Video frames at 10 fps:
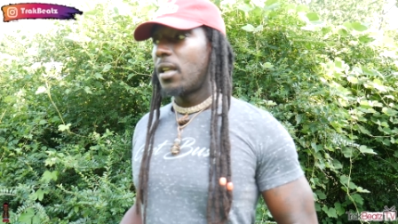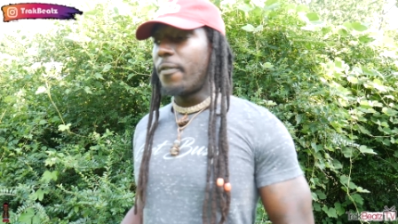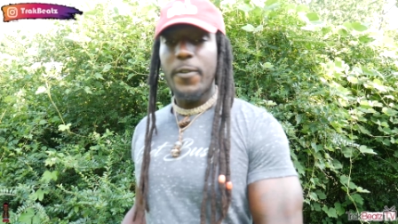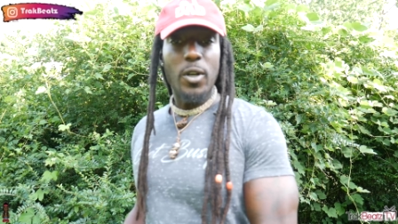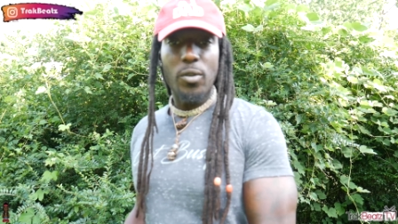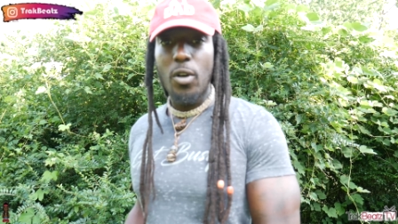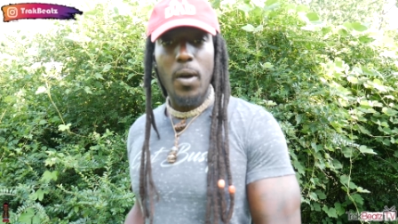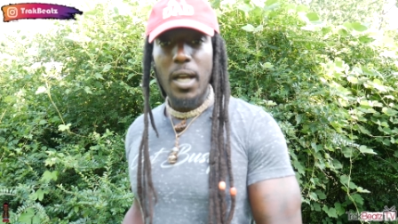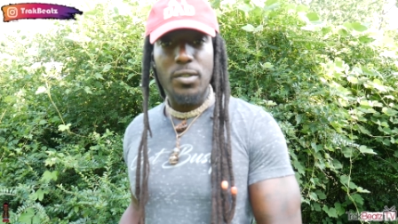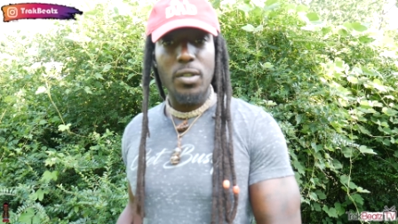If you don't know
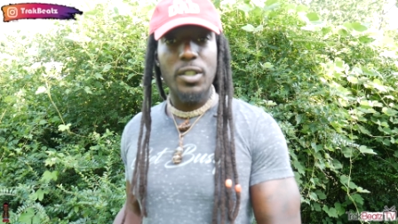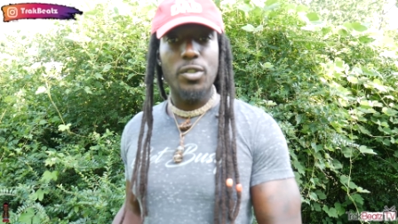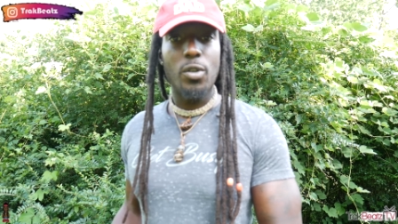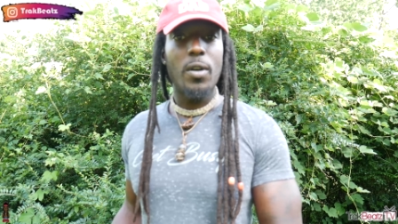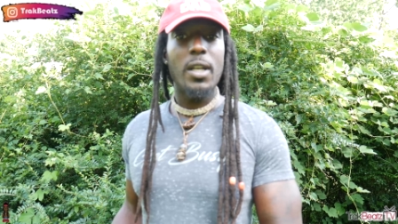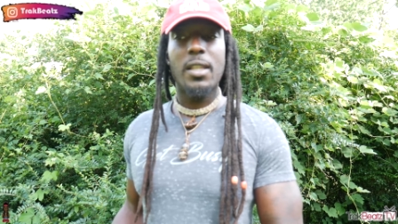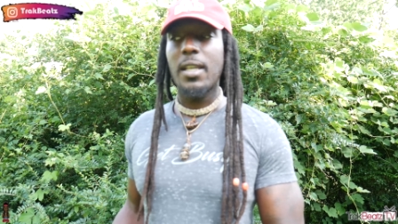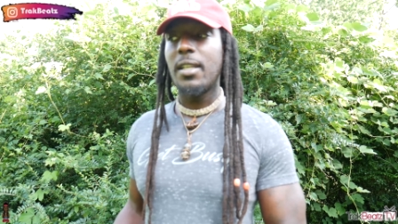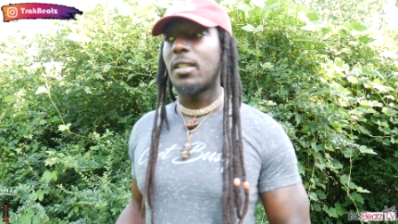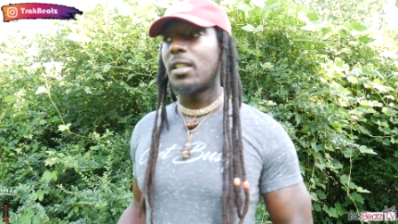how to endure
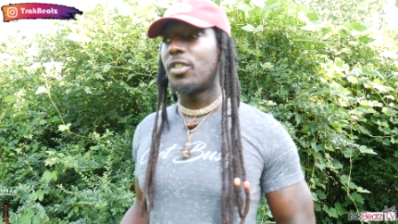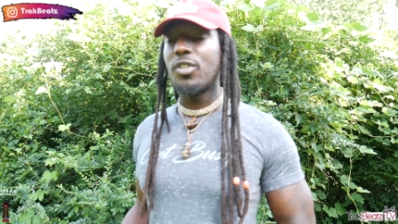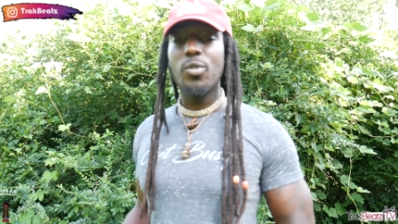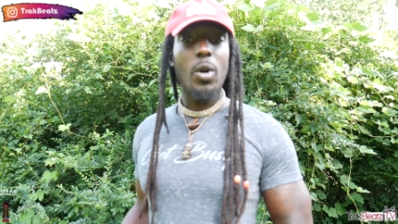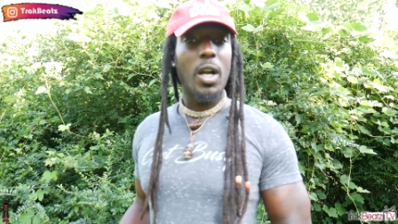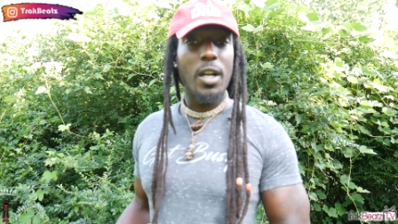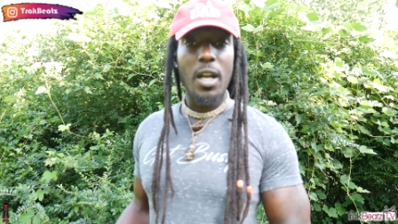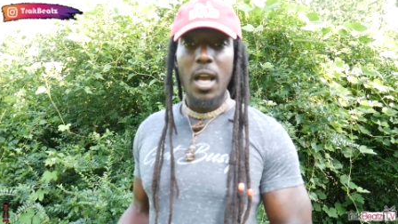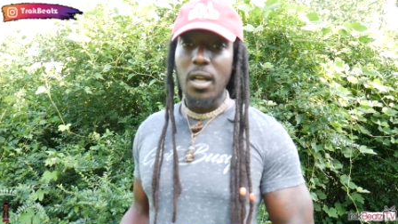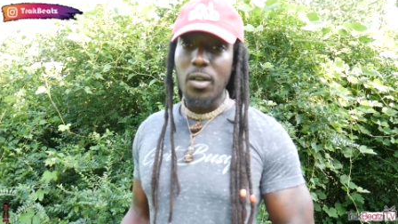anything, then you are
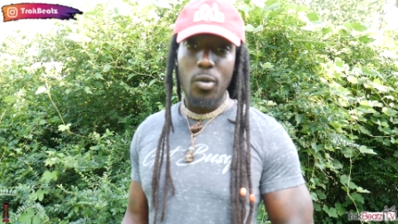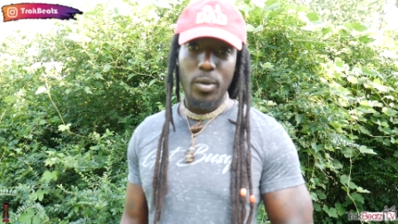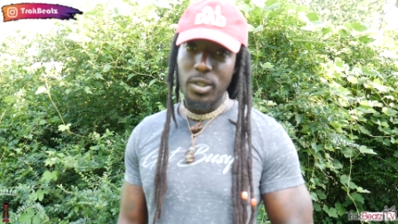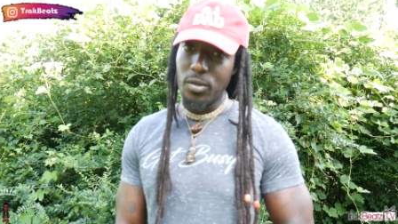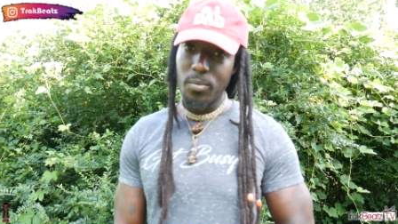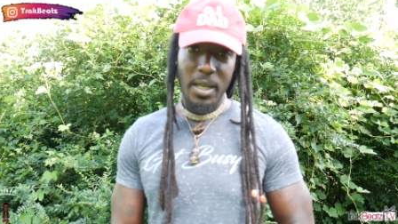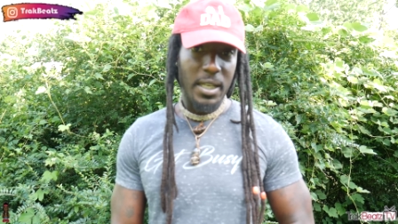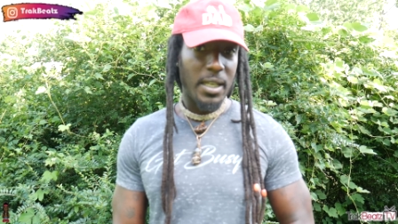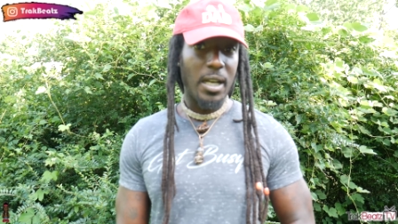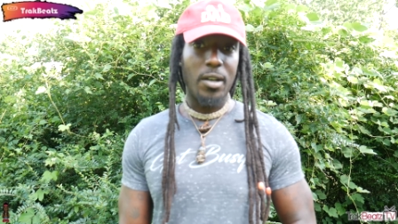not going to
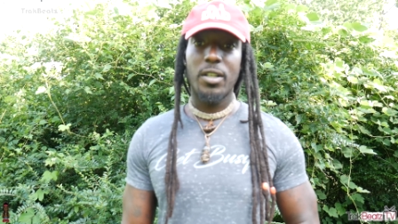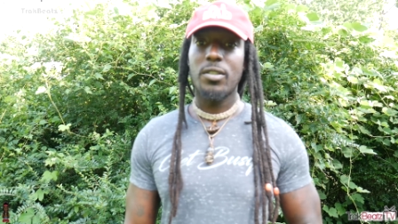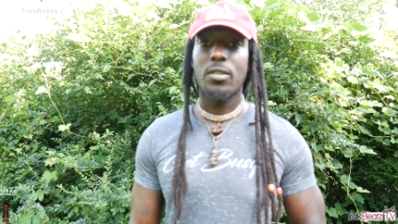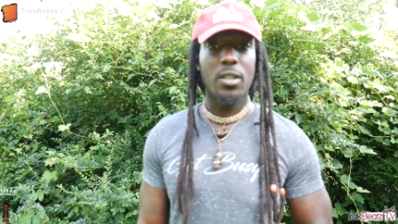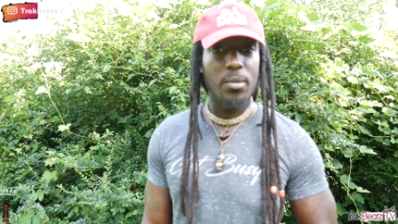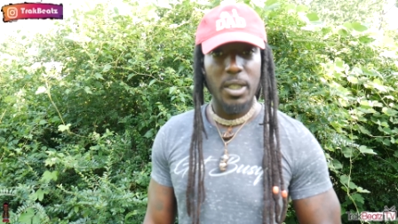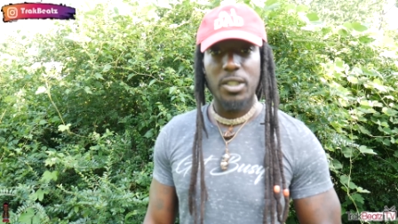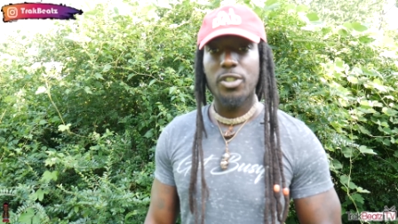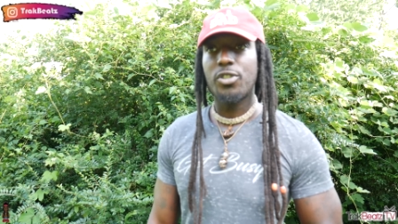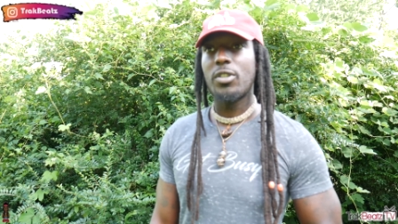make it out here. It's going to be
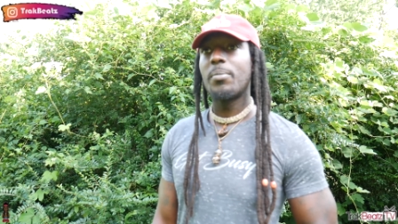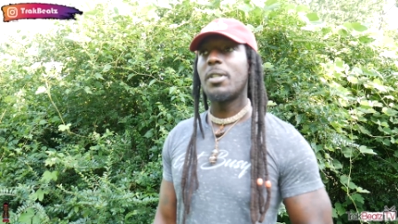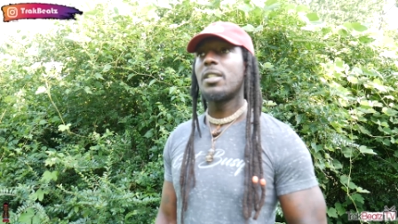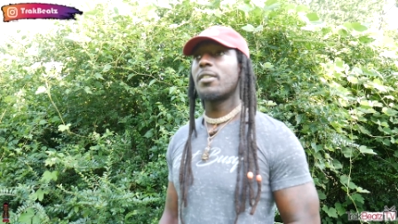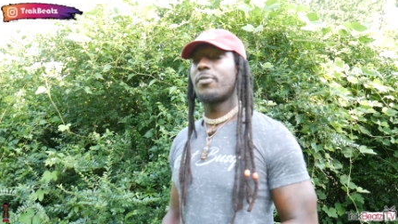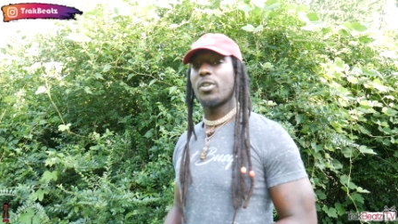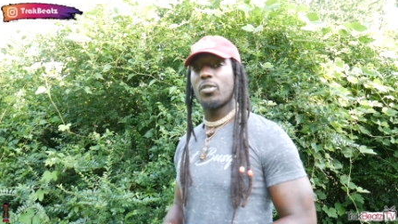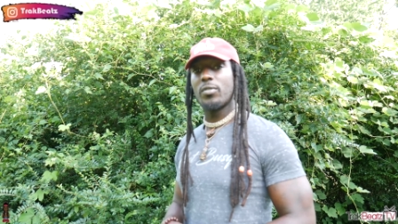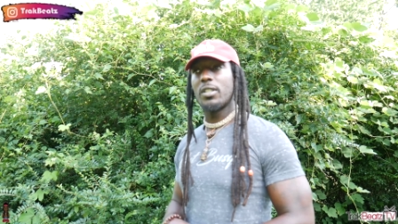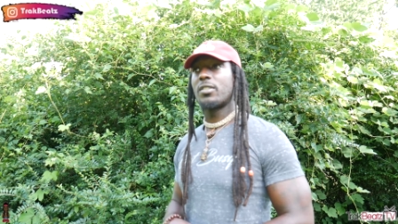extremely
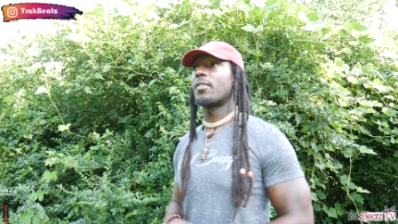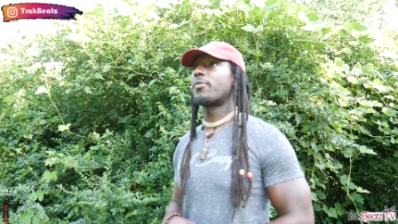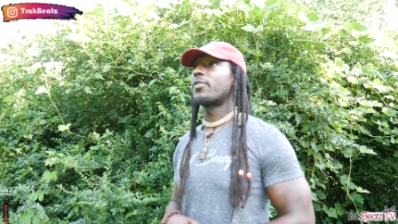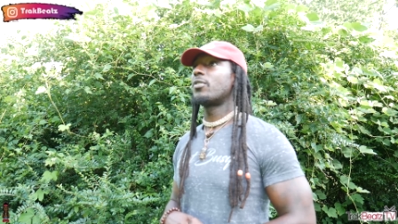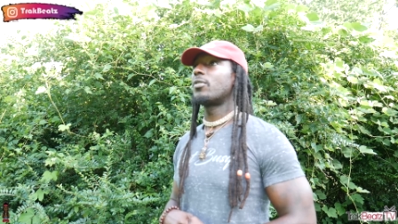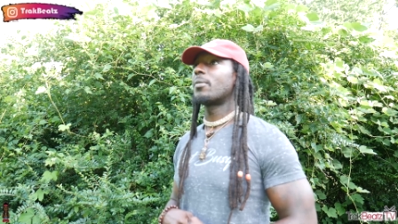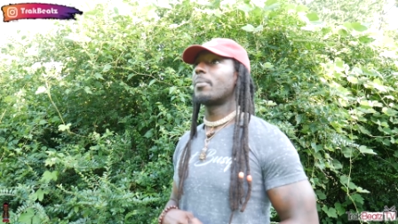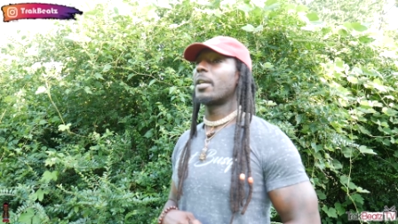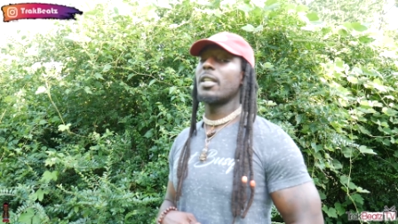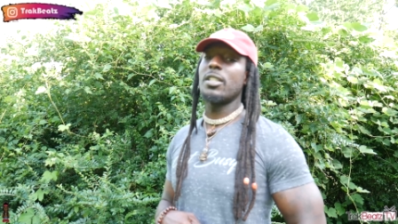difficult and tough for you to
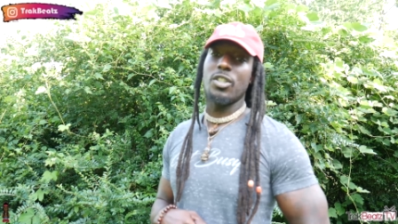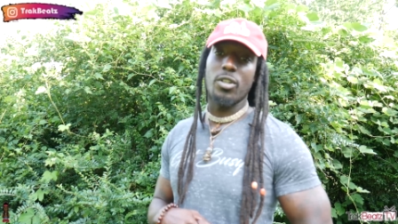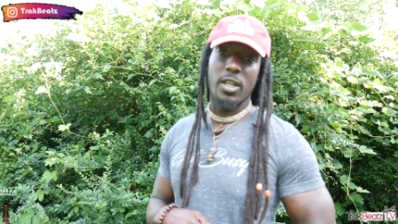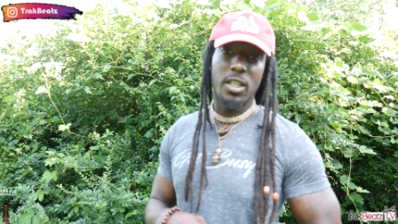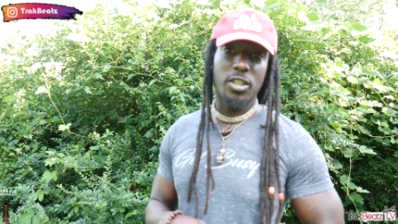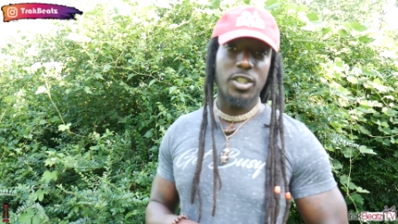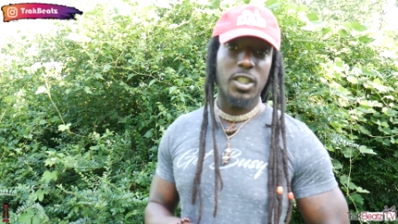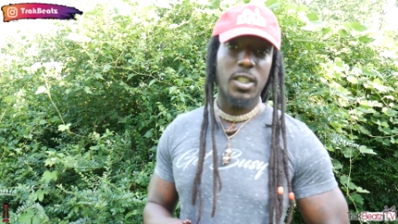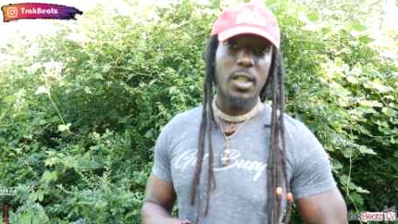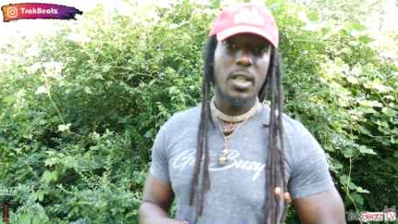manage your energy.
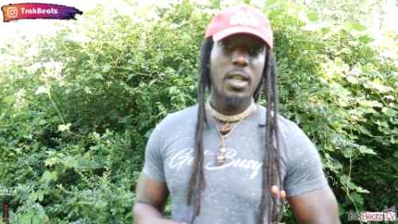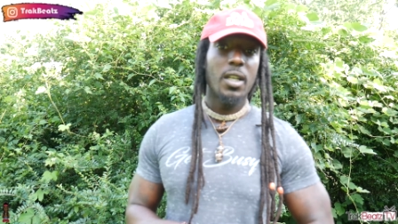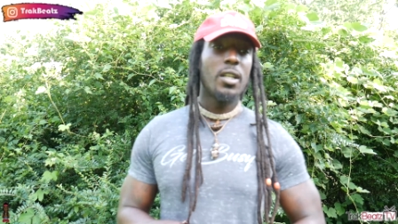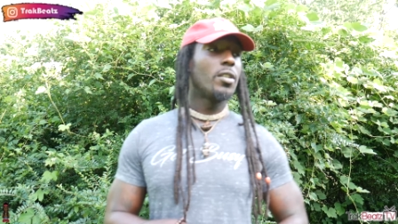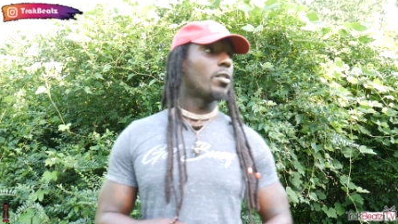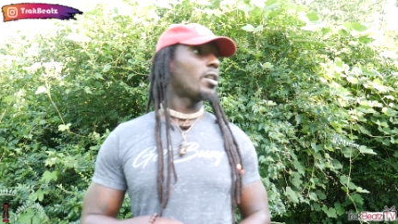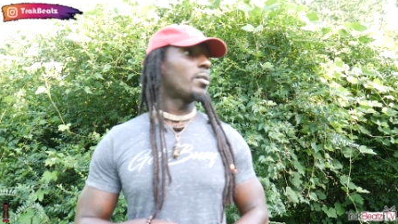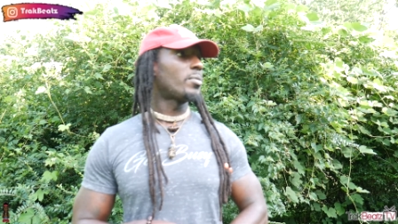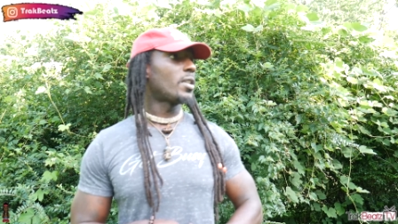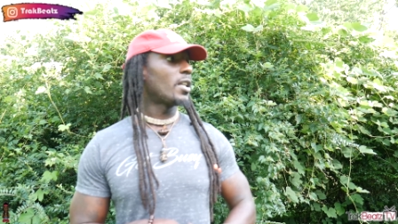You know what
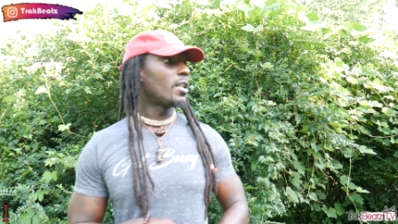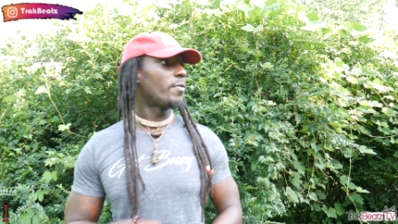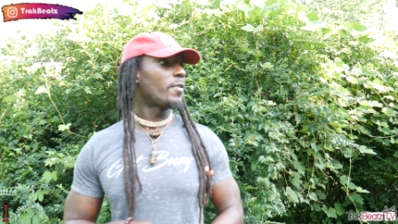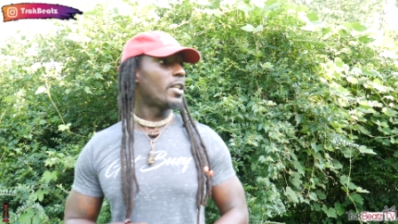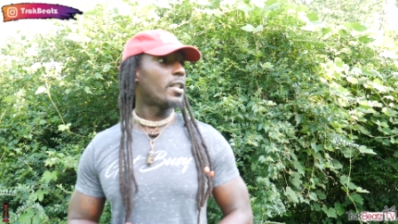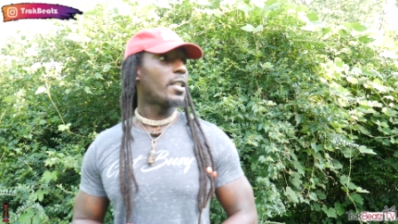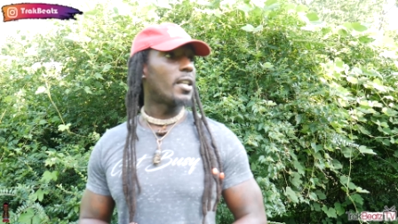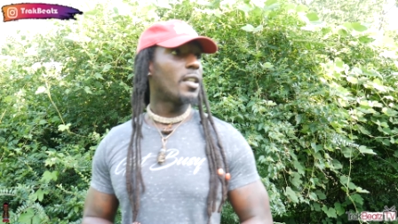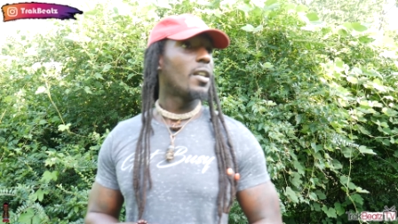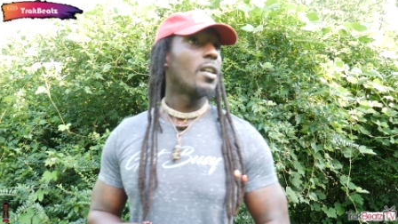I'm saying? If anything,